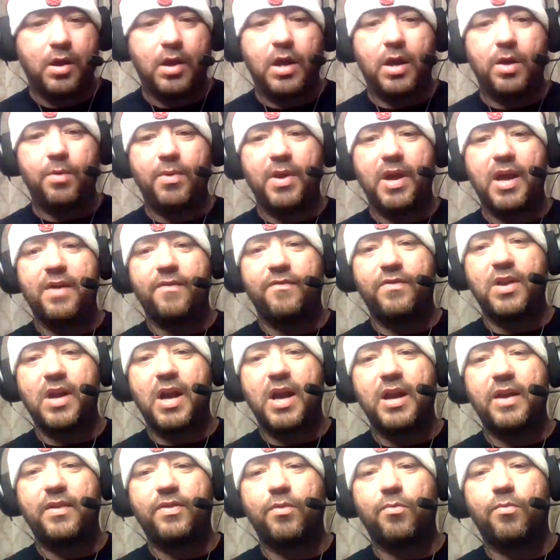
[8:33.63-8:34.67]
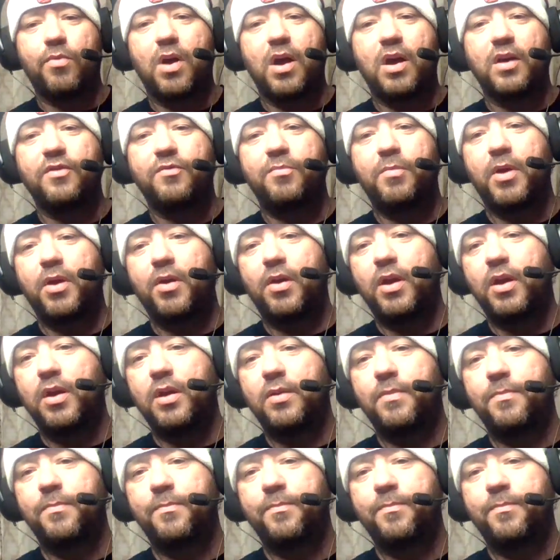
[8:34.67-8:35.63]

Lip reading: Here we have Night at the Roxbury.